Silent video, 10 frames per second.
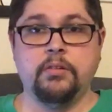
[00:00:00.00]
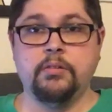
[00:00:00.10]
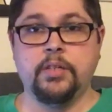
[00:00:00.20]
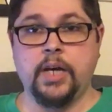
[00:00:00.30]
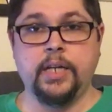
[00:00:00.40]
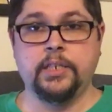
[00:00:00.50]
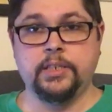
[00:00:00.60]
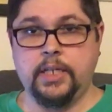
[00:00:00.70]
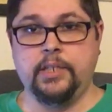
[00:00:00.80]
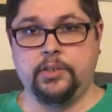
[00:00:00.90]
Kind of just
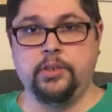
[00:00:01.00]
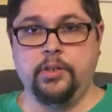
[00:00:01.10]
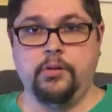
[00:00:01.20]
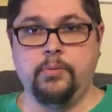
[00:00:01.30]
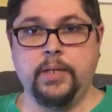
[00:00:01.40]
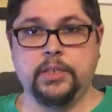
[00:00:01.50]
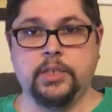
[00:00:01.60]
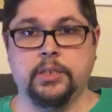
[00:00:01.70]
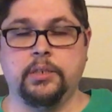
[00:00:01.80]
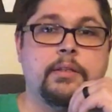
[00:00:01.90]
answered your own
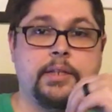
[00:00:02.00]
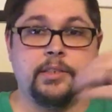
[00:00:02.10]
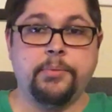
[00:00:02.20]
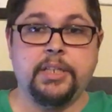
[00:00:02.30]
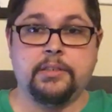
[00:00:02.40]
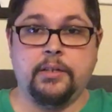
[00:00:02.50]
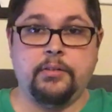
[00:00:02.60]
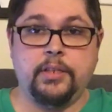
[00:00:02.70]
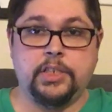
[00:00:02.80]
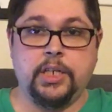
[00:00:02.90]
question. Like, some of these, they're
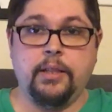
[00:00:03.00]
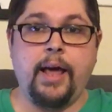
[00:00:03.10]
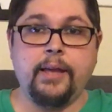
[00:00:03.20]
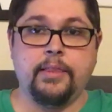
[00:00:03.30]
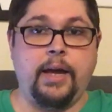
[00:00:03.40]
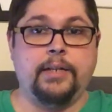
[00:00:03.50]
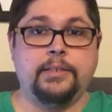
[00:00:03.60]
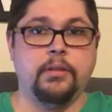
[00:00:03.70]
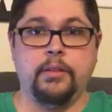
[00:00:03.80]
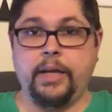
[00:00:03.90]
legit like that.
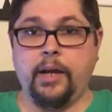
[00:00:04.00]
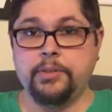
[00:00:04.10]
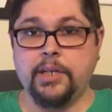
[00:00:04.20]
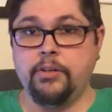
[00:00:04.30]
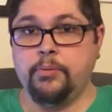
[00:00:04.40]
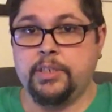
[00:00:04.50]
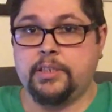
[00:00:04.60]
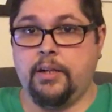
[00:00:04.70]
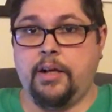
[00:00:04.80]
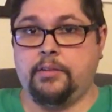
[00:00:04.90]
Like, I would tell you we
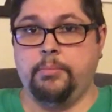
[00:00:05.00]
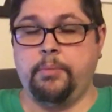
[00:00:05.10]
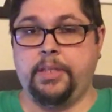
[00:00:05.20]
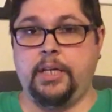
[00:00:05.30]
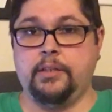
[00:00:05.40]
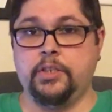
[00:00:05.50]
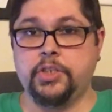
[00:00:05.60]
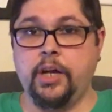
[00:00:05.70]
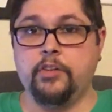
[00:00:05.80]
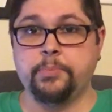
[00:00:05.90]
sell out the moment they hit the
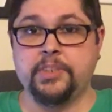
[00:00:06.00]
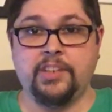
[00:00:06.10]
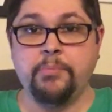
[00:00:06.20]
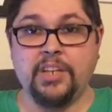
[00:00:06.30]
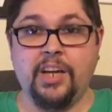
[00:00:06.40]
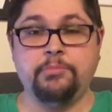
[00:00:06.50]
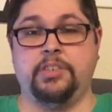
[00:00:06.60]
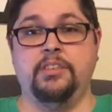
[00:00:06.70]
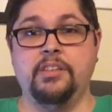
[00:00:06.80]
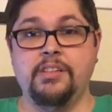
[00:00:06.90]
shelves, but sometimes
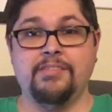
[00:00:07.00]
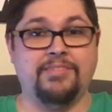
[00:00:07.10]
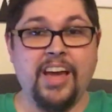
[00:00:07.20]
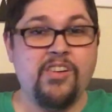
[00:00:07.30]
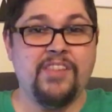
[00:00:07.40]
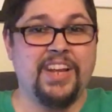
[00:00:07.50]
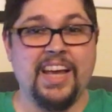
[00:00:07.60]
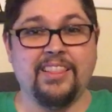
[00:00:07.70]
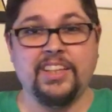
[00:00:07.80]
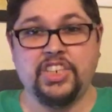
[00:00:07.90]
they don't even
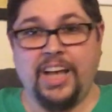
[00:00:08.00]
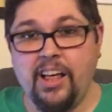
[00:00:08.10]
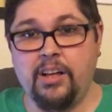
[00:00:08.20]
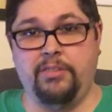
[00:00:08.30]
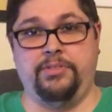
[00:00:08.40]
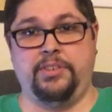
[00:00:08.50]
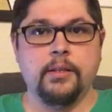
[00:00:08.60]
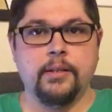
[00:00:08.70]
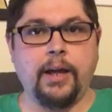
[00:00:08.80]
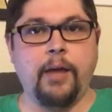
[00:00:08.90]
hit the shelves.
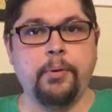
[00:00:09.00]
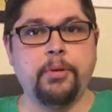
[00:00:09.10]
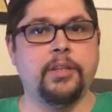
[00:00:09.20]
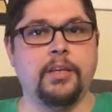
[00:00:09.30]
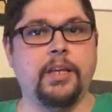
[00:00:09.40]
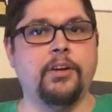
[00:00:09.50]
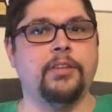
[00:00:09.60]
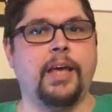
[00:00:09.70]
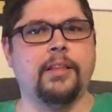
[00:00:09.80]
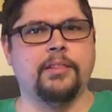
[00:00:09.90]
Like, I remember the year
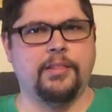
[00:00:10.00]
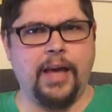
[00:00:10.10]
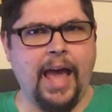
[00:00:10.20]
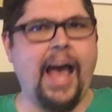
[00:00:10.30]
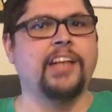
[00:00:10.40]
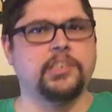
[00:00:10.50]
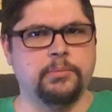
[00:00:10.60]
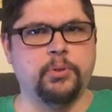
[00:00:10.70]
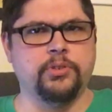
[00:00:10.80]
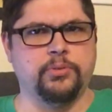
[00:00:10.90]
that the
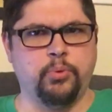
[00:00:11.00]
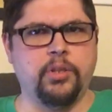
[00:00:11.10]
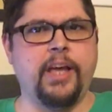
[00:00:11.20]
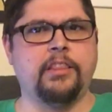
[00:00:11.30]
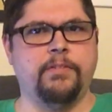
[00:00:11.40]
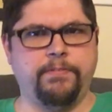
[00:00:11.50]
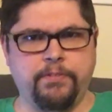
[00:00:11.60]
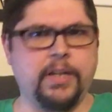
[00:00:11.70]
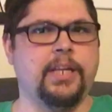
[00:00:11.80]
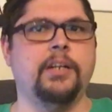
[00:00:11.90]
Hatchables were like the
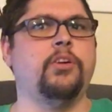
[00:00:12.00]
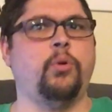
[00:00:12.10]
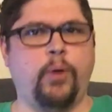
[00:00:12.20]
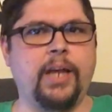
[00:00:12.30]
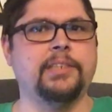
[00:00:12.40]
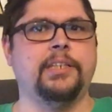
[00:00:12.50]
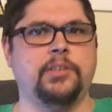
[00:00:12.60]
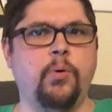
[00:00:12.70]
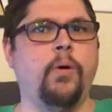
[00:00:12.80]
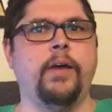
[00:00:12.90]
freaking crazy
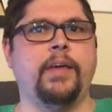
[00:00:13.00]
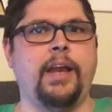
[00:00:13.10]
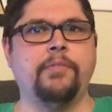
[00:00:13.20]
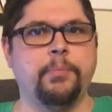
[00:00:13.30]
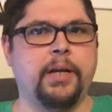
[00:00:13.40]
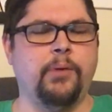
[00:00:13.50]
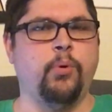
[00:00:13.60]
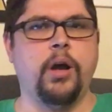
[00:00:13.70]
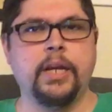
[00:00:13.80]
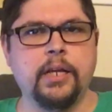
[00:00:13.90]
toy that everybody
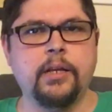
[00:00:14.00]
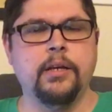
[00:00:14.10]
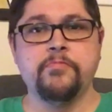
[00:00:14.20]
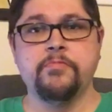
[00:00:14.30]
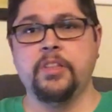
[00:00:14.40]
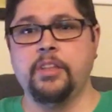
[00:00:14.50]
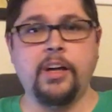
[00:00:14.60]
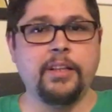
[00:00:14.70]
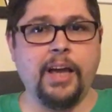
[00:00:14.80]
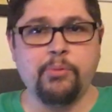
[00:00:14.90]
wanted.
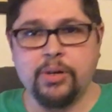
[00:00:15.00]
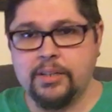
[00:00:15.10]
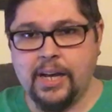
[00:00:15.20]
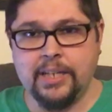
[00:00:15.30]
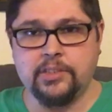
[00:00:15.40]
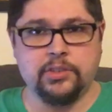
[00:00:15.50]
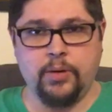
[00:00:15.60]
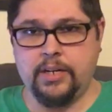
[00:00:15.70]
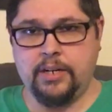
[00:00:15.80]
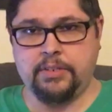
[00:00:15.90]
Luckily, I worked nights, so I
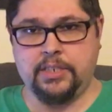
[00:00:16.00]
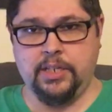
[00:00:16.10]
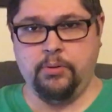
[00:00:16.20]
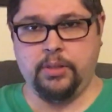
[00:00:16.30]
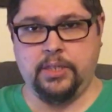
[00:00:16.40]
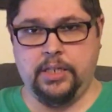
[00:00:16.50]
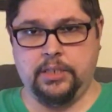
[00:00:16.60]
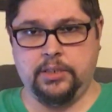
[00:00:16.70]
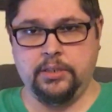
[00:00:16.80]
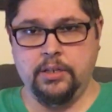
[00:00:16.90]
didn't have to deal with
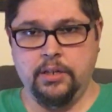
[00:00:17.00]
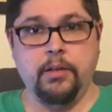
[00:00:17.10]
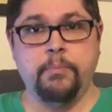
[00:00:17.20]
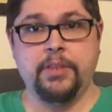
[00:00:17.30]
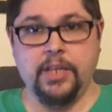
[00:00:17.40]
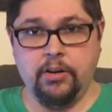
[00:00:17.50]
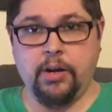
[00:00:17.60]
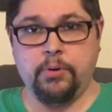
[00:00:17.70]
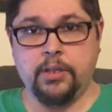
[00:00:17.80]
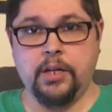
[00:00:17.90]
this. But the year I
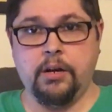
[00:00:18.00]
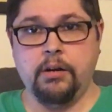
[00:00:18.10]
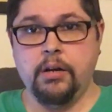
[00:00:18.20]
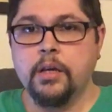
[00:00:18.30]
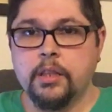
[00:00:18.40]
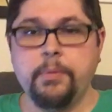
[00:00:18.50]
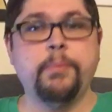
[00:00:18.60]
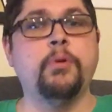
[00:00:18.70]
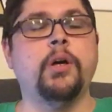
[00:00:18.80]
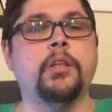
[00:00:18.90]
worked there, the people
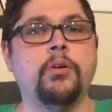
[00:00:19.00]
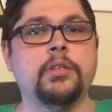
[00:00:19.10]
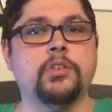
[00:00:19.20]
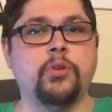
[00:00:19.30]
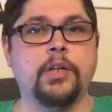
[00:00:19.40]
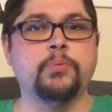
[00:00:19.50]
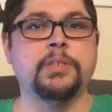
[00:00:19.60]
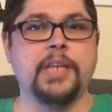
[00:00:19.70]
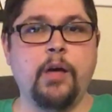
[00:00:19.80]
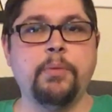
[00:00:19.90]
who unloaded the trucks would
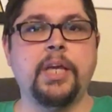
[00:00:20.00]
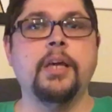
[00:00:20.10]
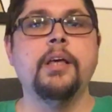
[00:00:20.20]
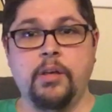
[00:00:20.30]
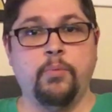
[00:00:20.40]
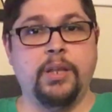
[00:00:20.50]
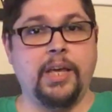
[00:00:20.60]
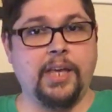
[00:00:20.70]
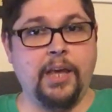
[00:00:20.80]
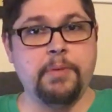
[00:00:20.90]
tell me when they
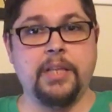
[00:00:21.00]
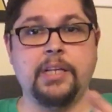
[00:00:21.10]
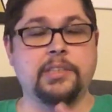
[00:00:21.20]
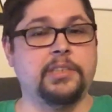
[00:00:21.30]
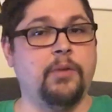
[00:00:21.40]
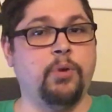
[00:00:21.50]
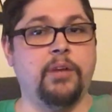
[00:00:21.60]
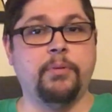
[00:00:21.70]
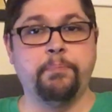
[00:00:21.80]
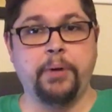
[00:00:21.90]
came in, they'd set
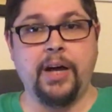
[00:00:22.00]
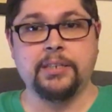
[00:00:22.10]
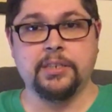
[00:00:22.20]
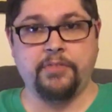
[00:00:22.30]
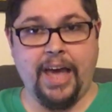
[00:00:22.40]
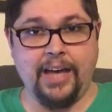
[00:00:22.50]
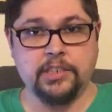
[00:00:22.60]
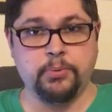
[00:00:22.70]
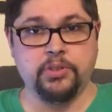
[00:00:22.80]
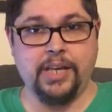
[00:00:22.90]
whatever boxes of
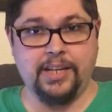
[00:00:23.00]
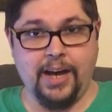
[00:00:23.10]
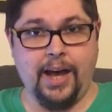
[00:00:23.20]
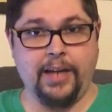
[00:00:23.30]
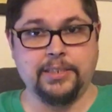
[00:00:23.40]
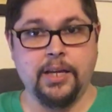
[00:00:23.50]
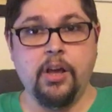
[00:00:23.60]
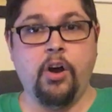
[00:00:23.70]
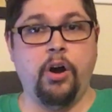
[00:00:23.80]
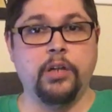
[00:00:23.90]
Hatchables they got
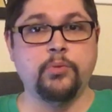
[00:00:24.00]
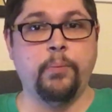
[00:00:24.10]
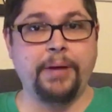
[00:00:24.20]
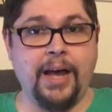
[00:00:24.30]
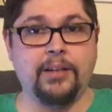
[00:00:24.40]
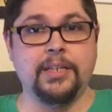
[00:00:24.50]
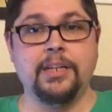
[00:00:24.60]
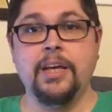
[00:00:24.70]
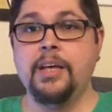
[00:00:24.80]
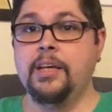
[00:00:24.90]
onto a pallet,
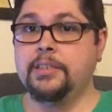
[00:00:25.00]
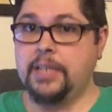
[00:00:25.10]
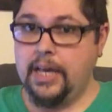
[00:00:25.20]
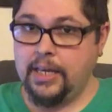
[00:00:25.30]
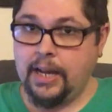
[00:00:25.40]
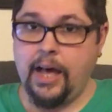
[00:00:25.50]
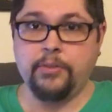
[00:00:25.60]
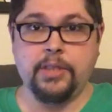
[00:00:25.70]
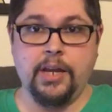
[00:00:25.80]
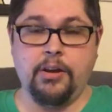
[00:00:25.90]
take it out
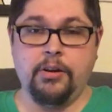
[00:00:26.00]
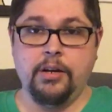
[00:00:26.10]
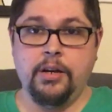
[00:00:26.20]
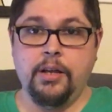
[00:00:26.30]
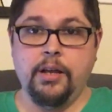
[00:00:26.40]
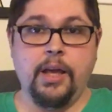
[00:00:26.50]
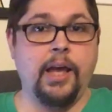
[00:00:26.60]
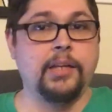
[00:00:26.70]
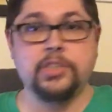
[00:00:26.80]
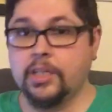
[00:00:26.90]
there,
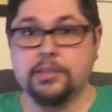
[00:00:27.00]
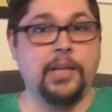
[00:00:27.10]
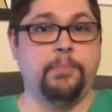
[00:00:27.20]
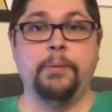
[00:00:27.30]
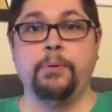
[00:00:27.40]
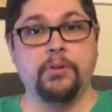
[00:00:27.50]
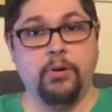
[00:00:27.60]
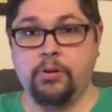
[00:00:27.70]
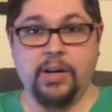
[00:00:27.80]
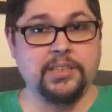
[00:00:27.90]
and just let people go
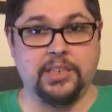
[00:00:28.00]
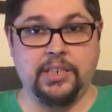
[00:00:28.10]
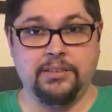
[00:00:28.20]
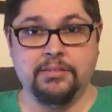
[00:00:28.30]
crazy.